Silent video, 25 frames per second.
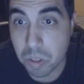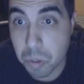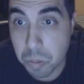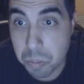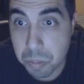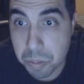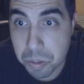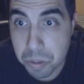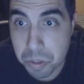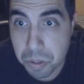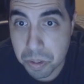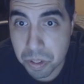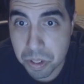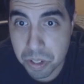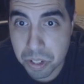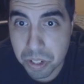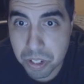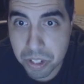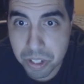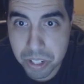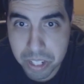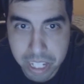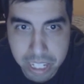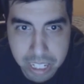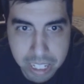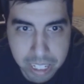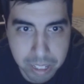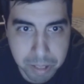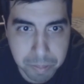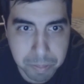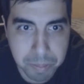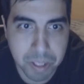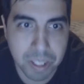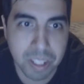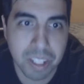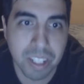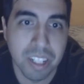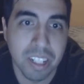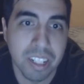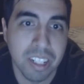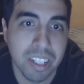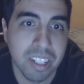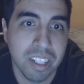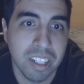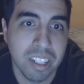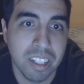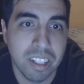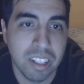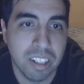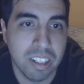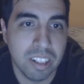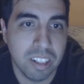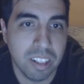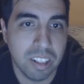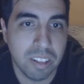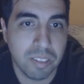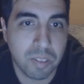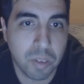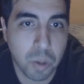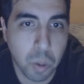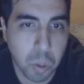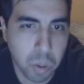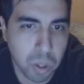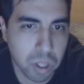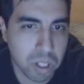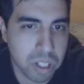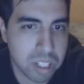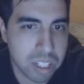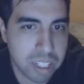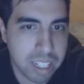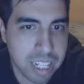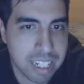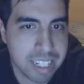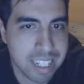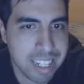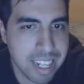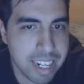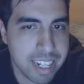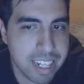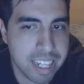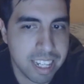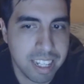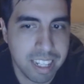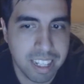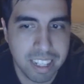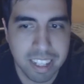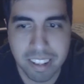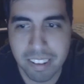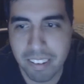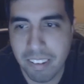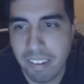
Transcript: Oops. Damn. Of course, that's it.